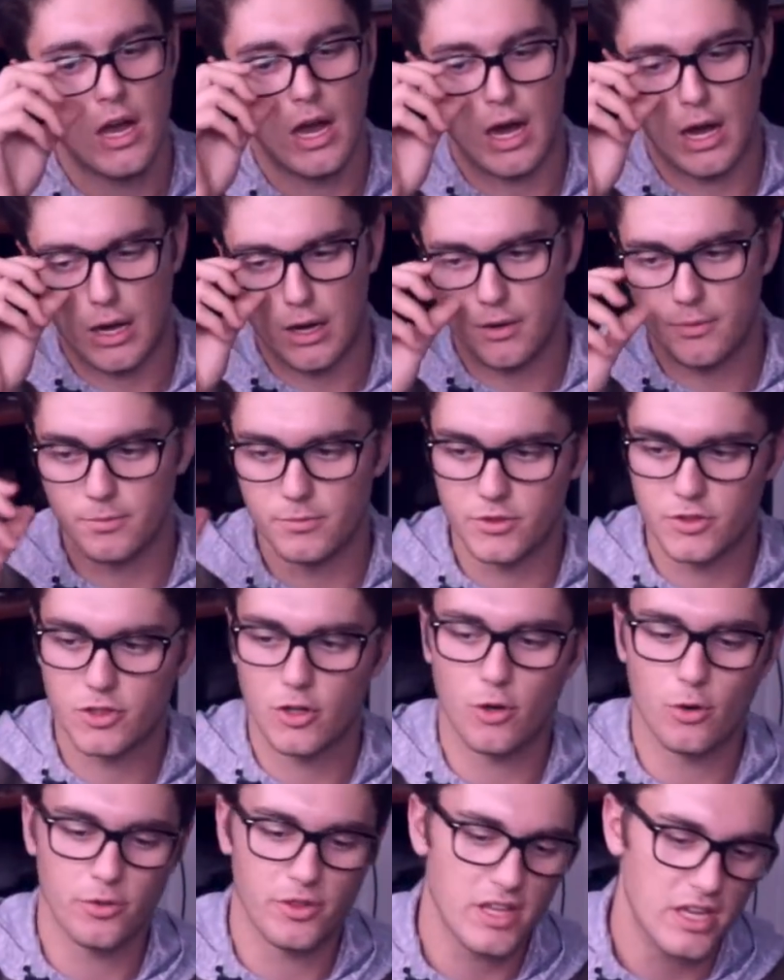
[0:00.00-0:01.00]

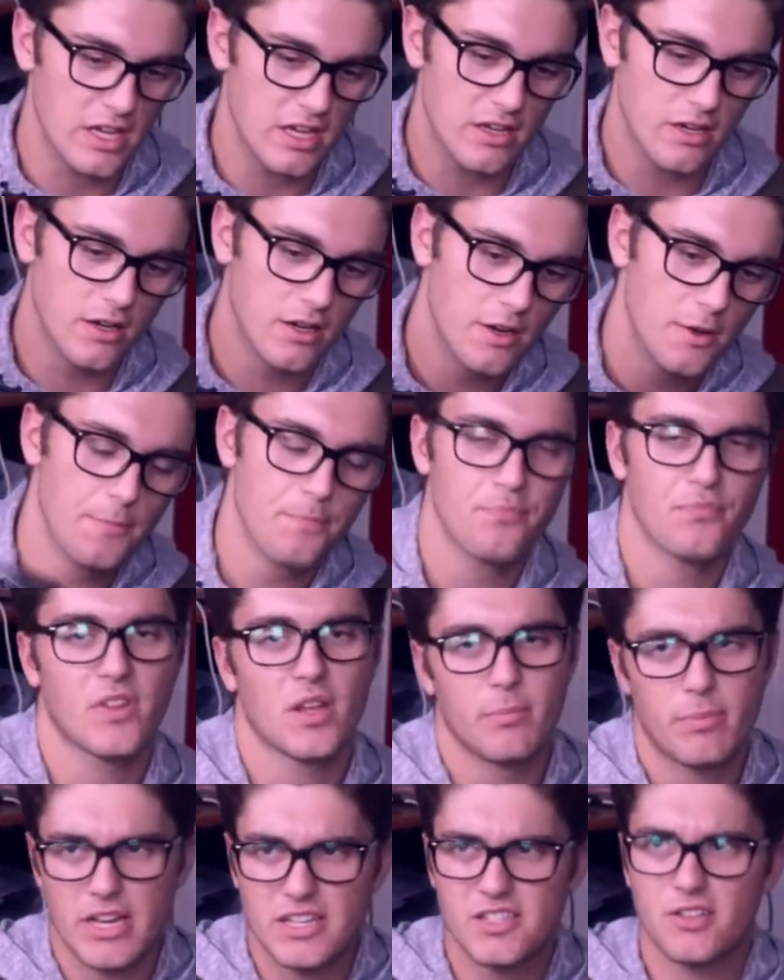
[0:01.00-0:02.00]
So the
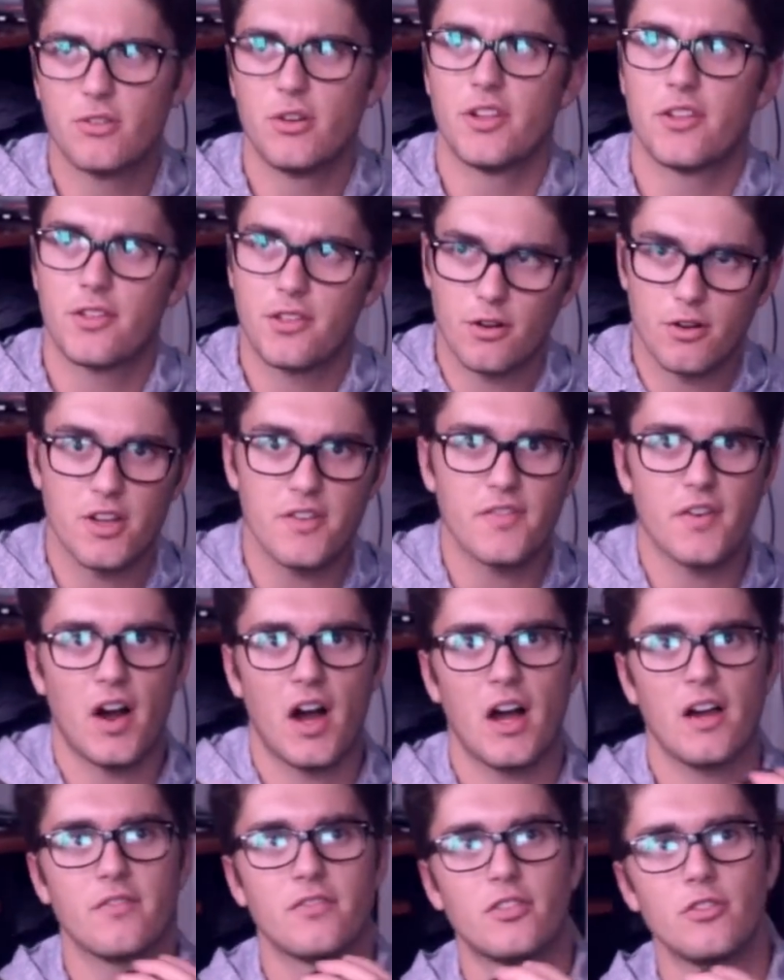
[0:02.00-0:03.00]
basically
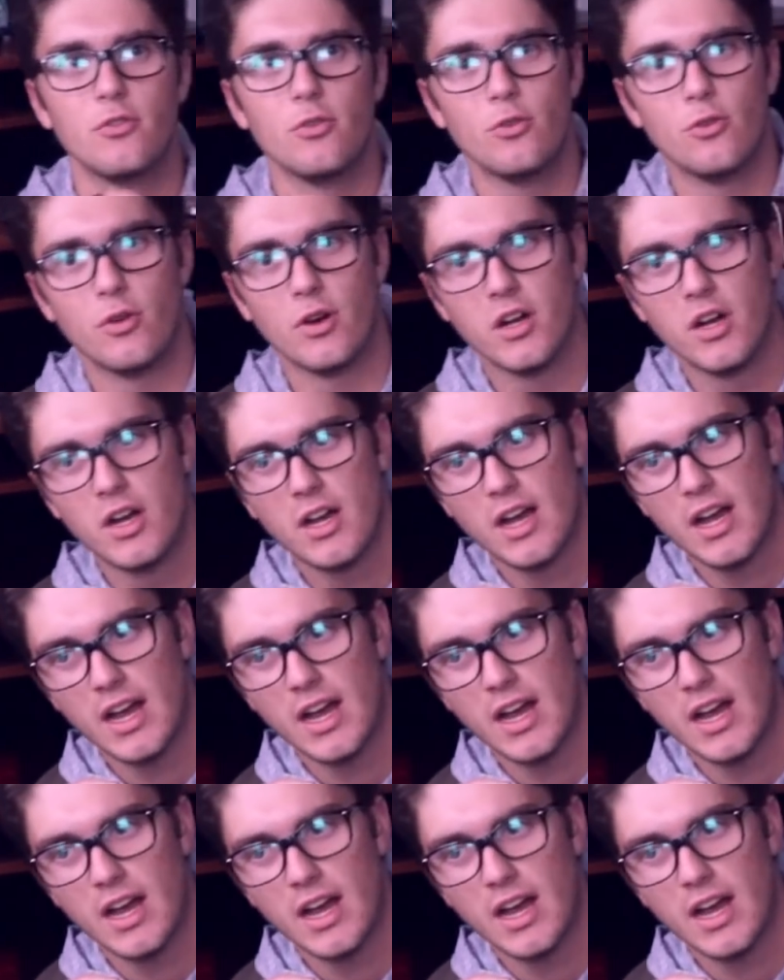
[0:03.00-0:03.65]
35 to